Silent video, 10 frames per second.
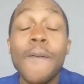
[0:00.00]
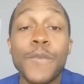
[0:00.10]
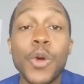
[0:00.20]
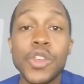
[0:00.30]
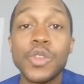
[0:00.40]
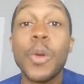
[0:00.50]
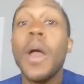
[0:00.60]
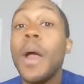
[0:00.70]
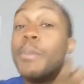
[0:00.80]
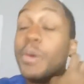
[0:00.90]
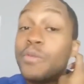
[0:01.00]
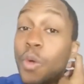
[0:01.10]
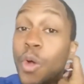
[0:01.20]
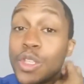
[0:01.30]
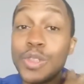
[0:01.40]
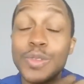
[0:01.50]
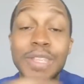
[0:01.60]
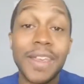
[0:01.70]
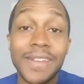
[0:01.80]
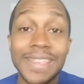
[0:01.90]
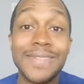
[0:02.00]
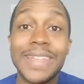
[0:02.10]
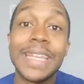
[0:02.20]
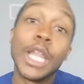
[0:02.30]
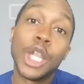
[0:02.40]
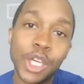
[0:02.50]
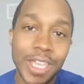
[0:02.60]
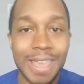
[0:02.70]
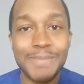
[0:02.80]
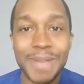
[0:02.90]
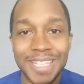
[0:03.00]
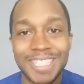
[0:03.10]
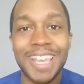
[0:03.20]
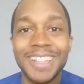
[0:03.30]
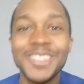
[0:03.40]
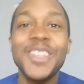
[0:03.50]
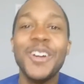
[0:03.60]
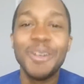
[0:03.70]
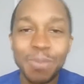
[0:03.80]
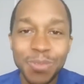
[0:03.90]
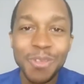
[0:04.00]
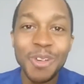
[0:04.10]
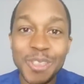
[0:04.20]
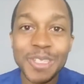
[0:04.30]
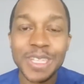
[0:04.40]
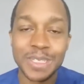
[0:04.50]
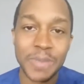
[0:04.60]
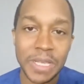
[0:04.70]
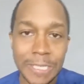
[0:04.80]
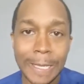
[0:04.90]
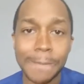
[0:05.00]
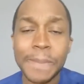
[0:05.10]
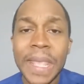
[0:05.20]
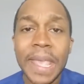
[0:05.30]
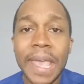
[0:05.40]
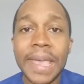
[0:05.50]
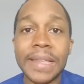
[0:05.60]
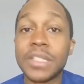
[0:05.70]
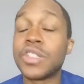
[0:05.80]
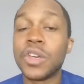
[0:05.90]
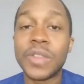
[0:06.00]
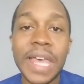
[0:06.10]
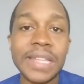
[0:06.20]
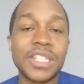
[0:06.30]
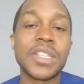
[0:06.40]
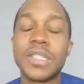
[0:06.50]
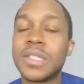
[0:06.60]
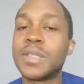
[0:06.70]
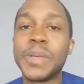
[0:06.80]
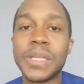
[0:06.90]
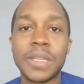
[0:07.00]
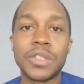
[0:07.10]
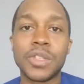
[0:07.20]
for you before you dare even look at my child. No, before you touch my child. And so that's just speaking